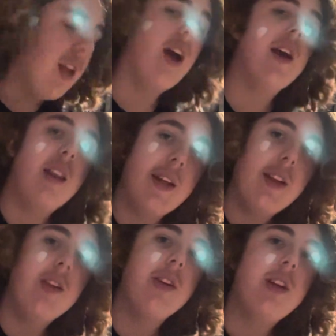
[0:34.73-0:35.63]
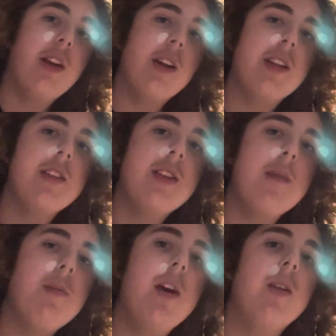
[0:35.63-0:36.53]
I liked hearing it on
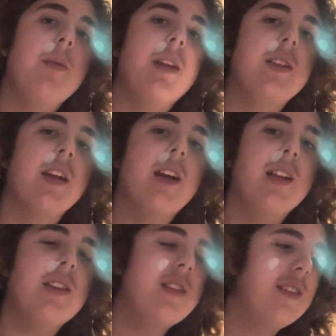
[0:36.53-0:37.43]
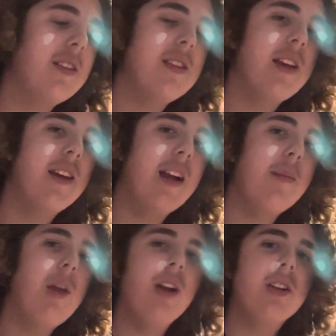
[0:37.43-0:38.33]
cassette better because I got this cassette. I'm
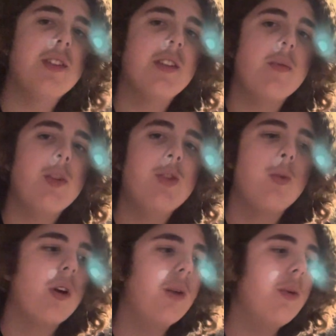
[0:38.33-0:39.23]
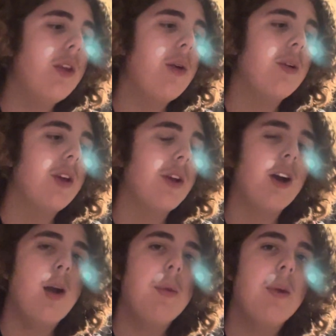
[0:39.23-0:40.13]
not gonna say which one without getting
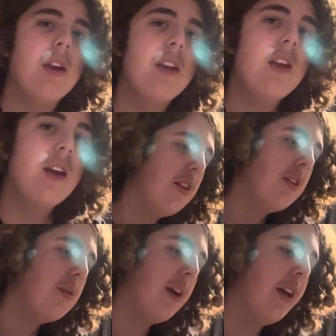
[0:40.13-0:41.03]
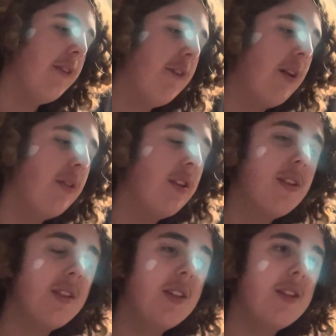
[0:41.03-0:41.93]
copyrighted. So I found
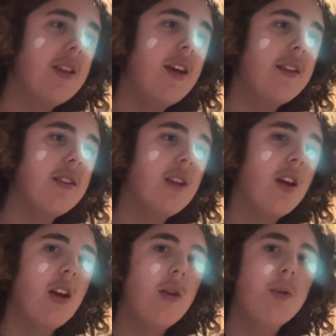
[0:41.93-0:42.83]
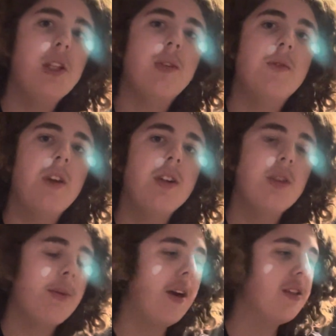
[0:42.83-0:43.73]
this cassette, which I was very
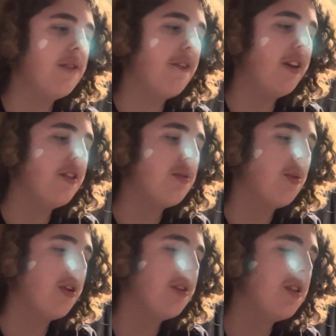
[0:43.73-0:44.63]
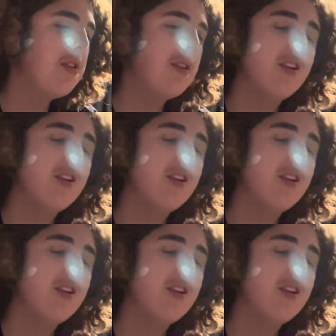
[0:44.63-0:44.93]
surprised to find this one, since